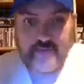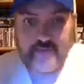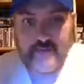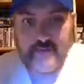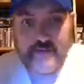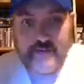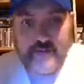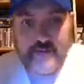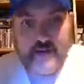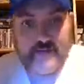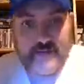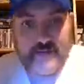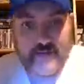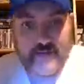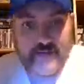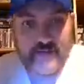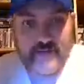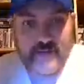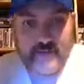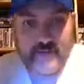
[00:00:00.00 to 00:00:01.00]
I have to give
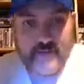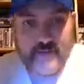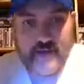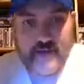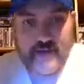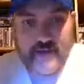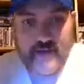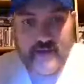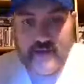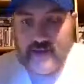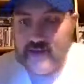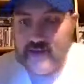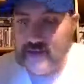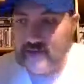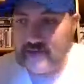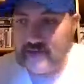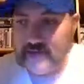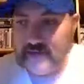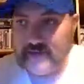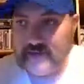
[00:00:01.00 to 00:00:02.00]
him that. He did
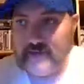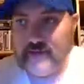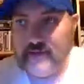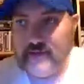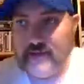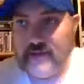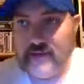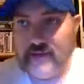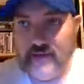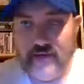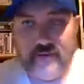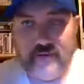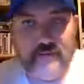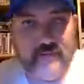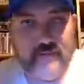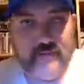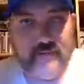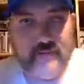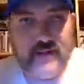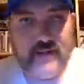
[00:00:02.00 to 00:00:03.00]
something that
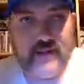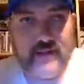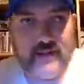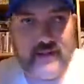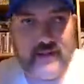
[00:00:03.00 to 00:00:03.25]
nobody